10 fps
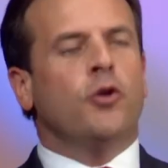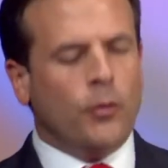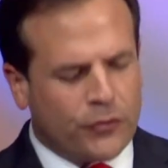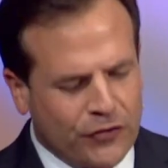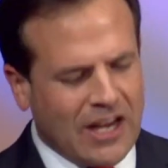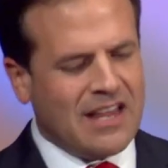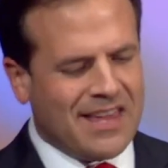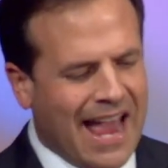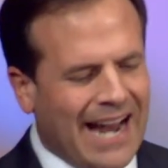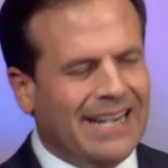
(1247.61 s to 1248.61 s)
You see,
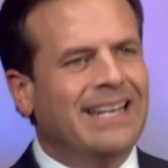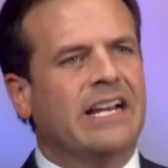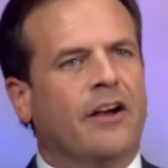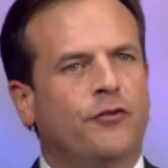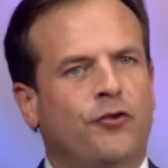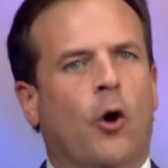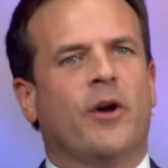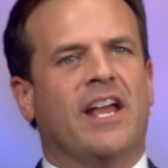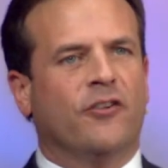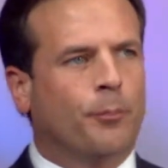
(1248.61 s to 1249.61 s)
the ending of
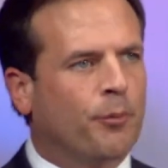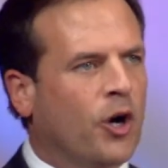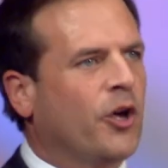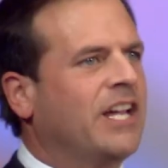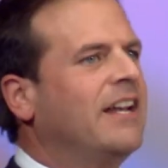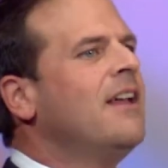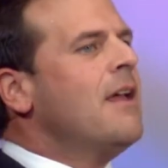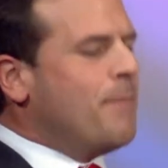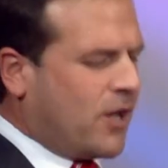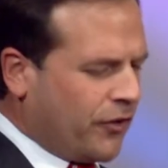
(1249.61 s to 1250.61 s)
Jonah is
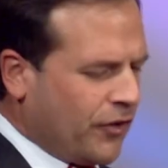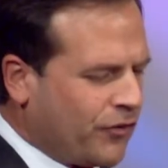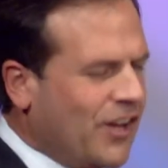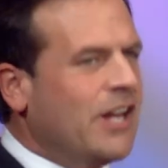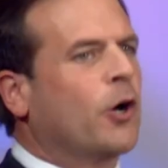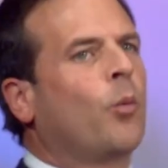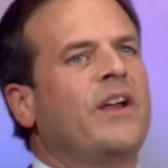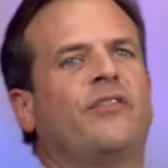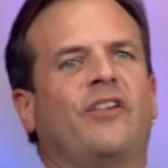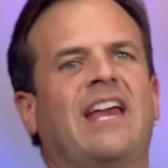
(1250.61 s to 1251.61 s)
brilliant because it's here
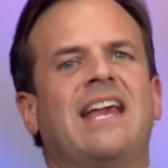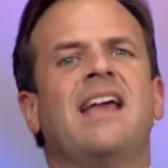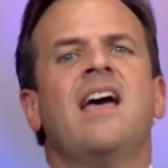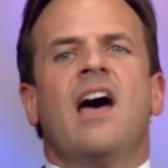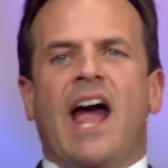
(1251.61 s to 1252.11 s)
we see